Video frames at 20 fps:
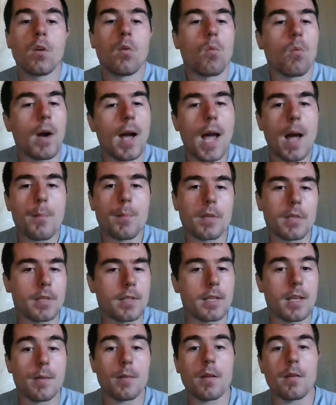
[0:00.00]
what
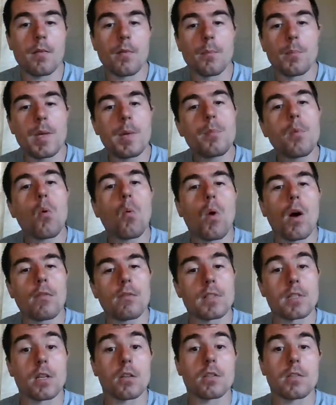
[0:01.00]
happened? People want
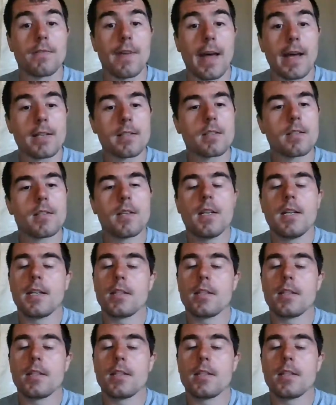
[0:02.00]
results fast.